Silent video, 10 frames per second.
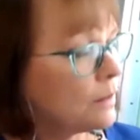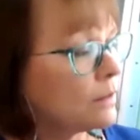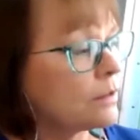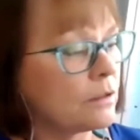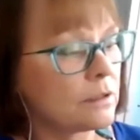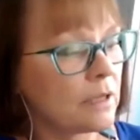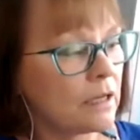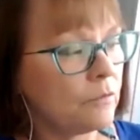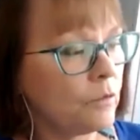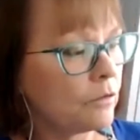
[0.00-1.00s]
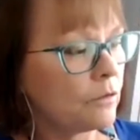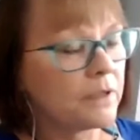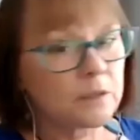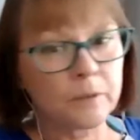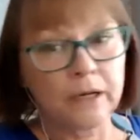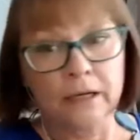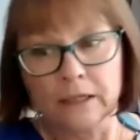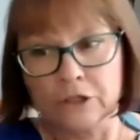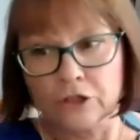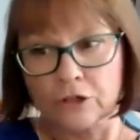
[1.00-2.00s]
So say if we're on this
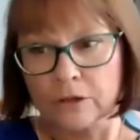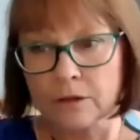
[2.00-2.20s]
page